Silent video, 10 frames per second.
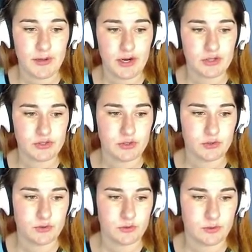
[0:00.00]
You can
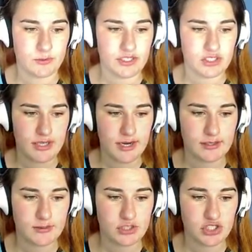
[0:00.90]
play genetics with a
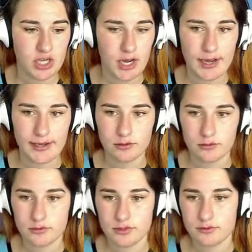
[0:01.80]
child.
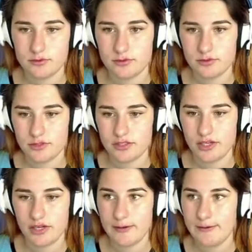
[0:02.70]
So
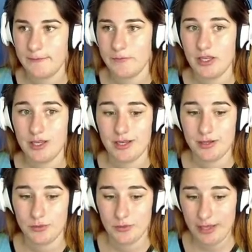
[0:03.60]
we
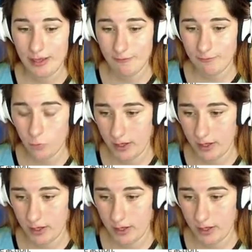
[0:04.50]
have one.